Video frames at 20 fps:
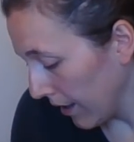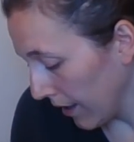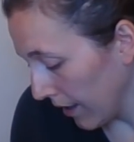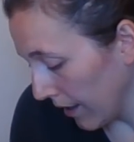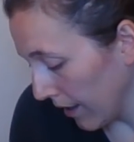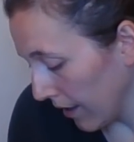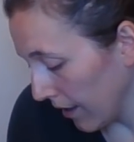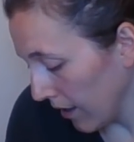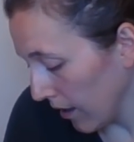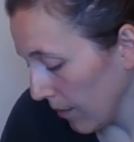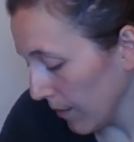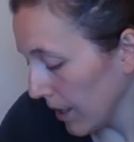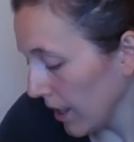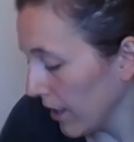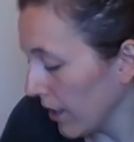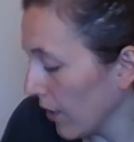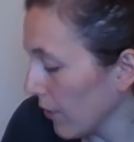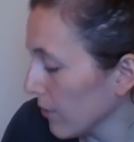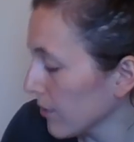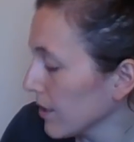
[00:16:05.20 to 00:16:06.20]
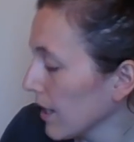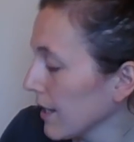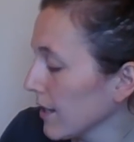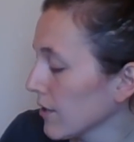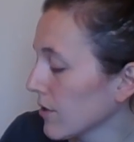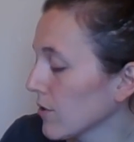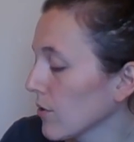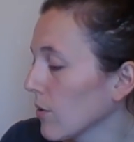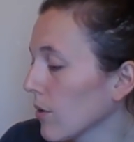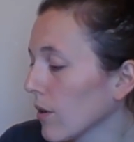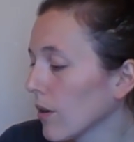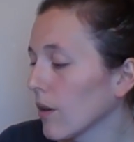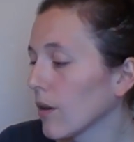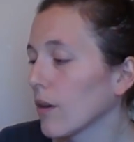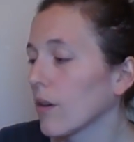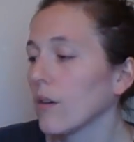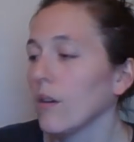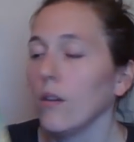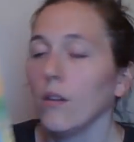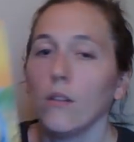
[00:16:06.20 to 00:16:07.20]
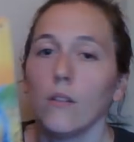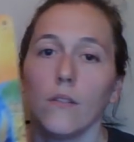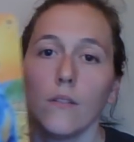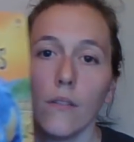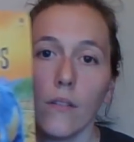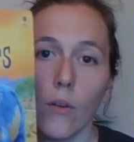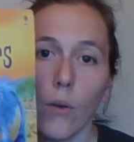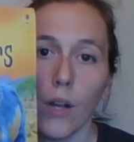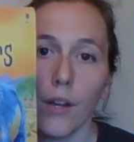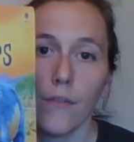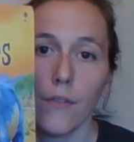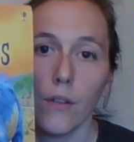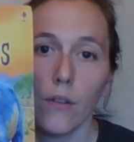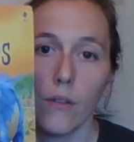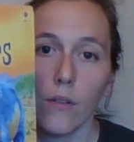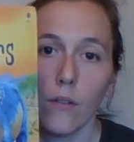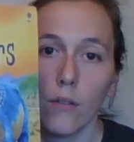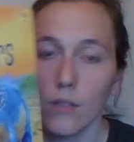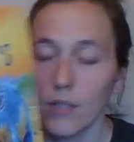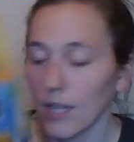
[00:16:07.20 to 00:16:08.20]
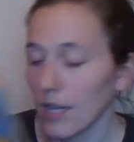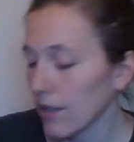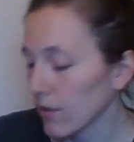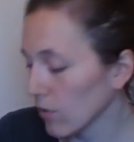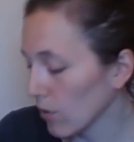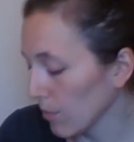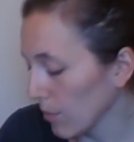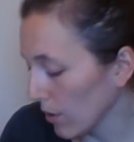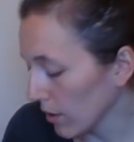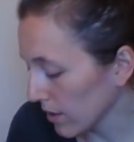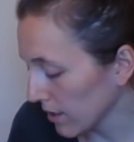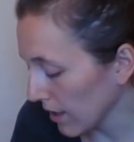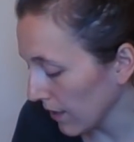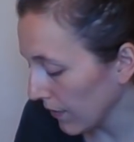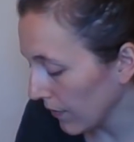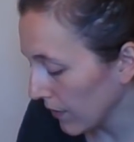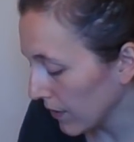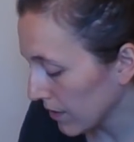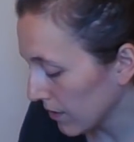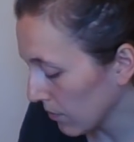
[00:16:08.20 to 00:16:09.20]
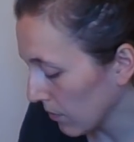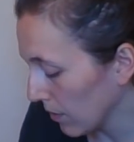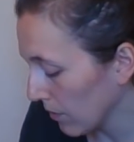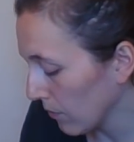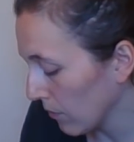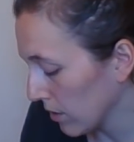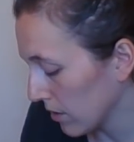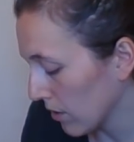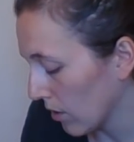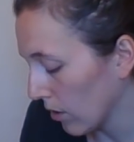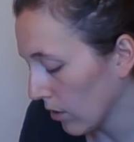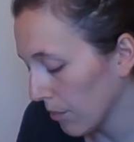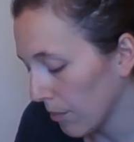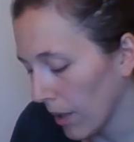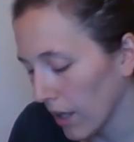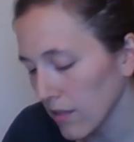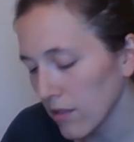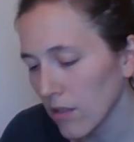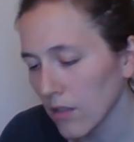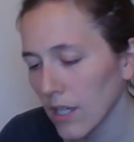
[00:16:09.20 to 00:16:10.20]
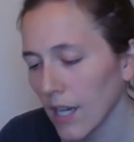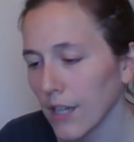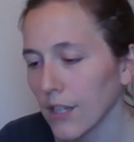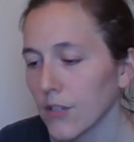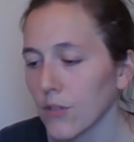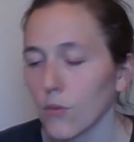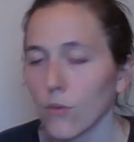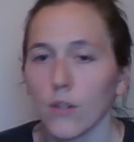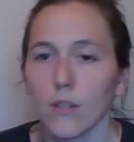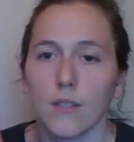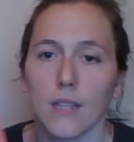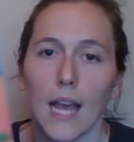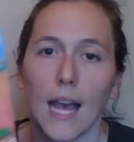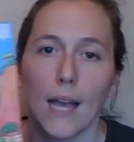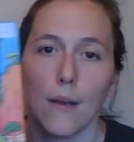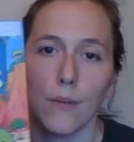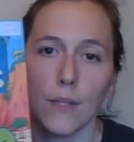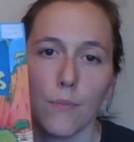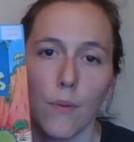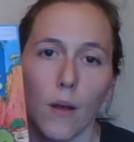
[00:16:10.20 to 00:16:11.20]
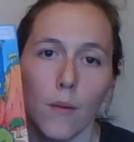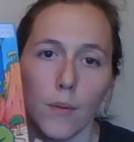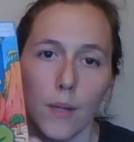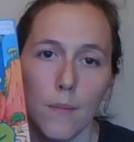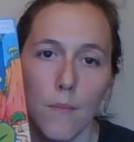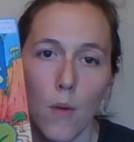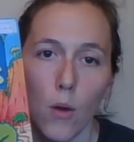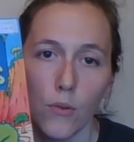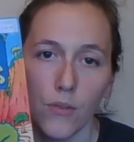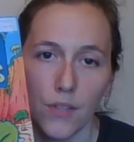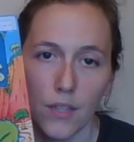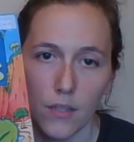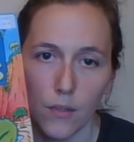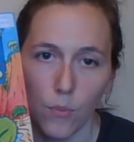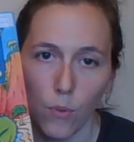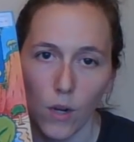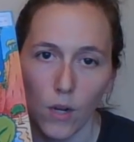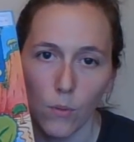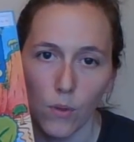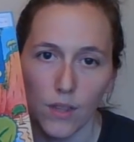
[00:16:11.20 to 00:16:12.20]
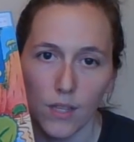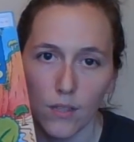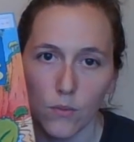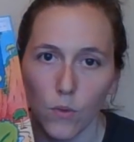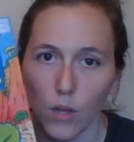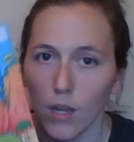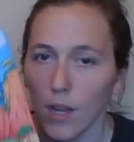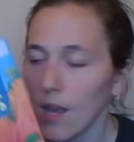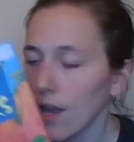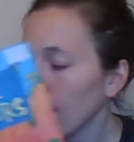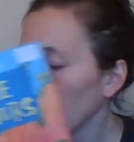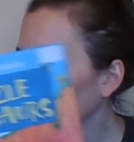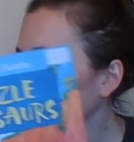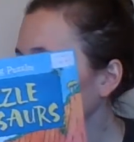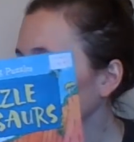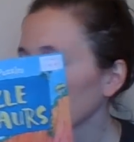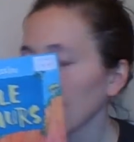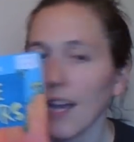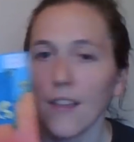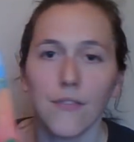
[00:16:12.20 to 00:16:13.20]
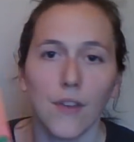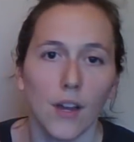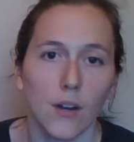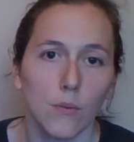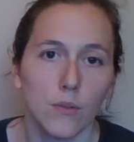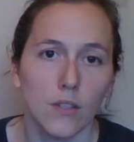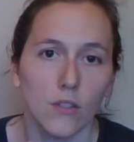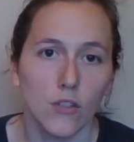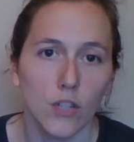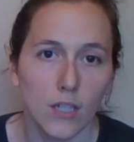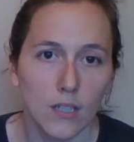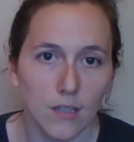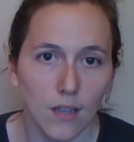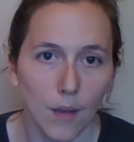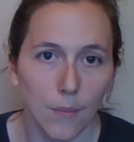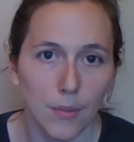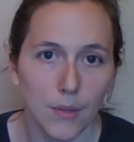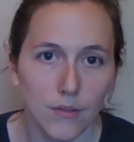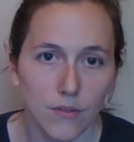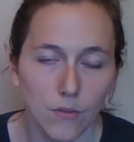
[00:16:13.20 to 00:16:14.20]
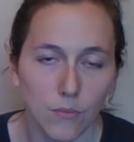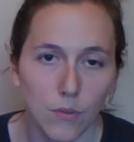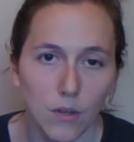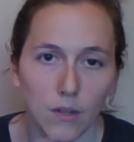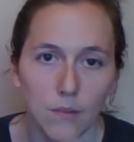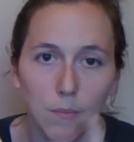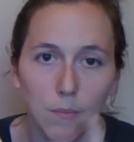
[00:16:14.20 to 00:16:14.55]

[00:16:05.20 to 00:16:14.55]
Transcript: And another dinosaur, quite a few dinosaur books. And then this one was called Puzzle Dinosaurs. I was probably most disappointed with this one because I thought it was a jigsaw puzzle